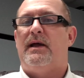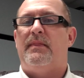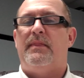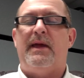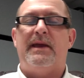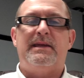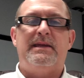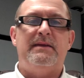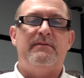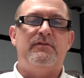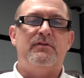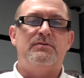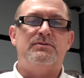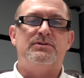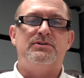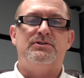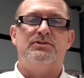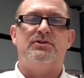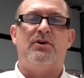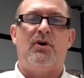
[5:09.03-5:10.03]
They give you
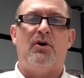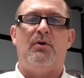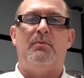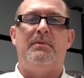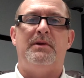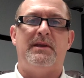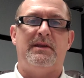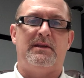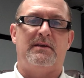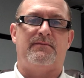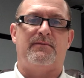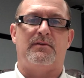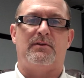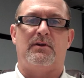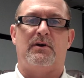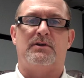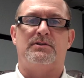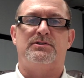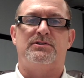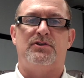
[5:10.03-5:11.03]
so many different
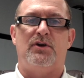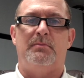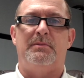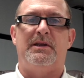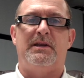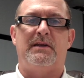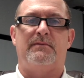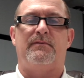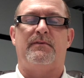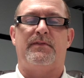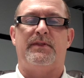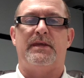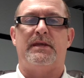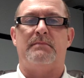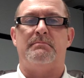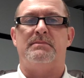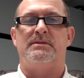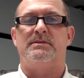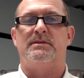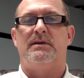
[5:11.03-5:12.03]
looks, so many different
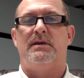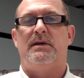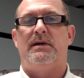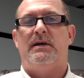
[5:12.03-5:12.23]
themes.